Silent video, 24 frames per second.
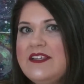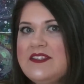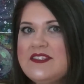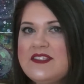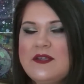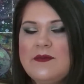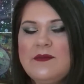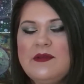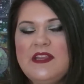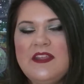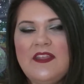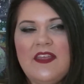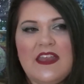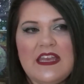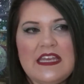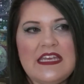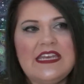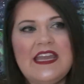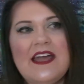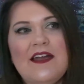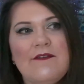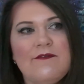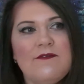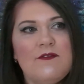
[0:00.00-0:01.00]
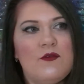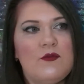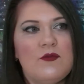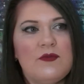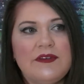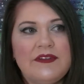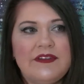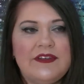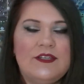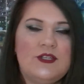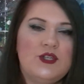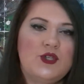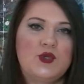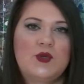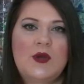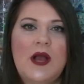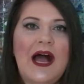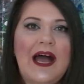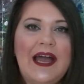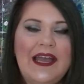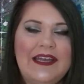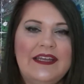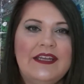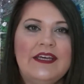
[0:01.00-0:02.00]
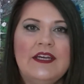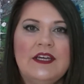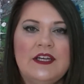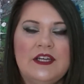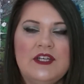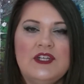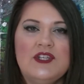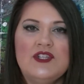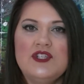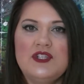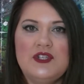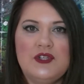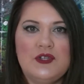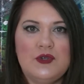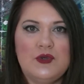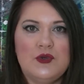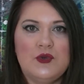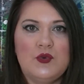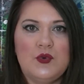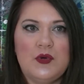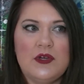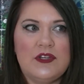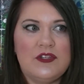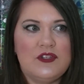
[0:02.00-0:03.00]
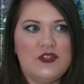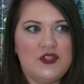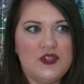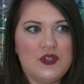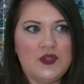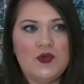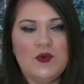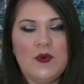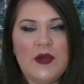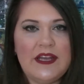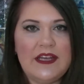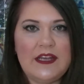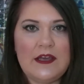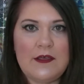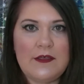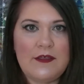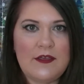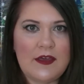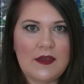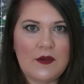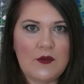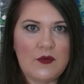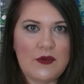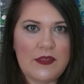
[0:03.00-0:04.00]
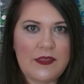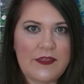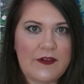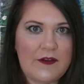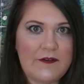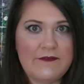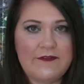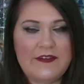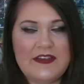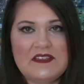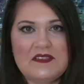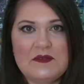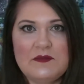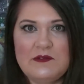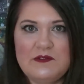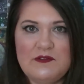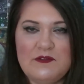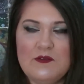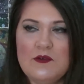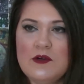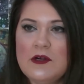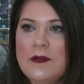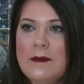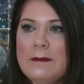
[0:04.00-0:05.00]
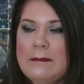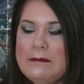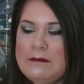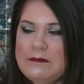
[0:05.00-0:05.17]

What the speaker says: Somebody that never really tried to do anything with their face before.